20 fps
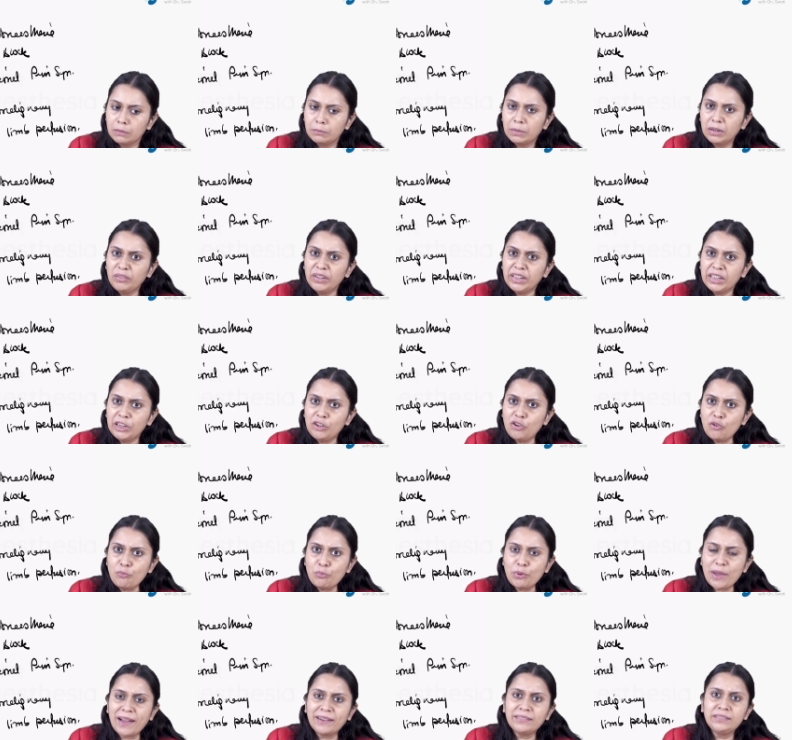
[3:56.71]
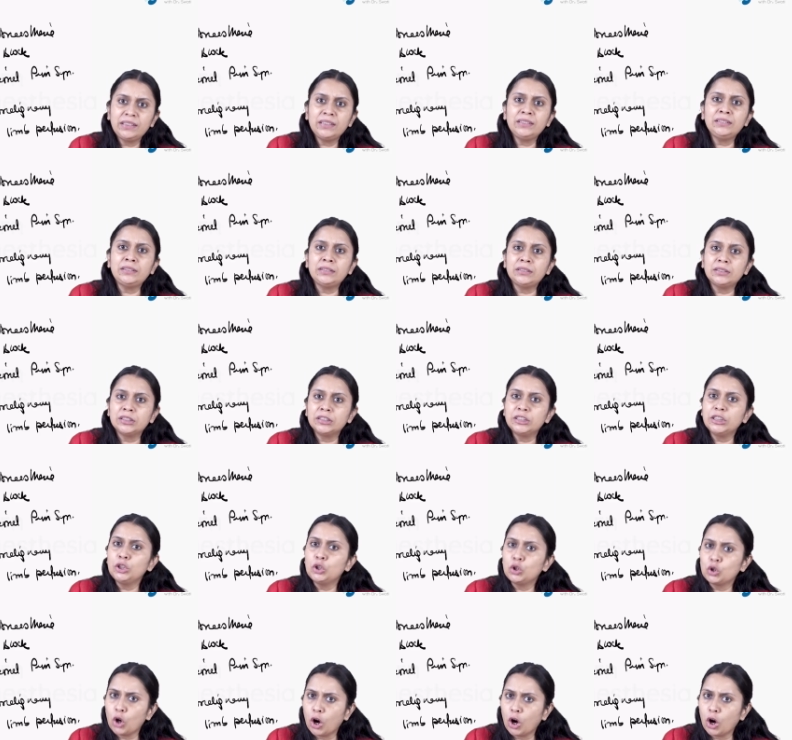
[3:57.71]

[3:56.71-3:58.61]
But we need to practice certain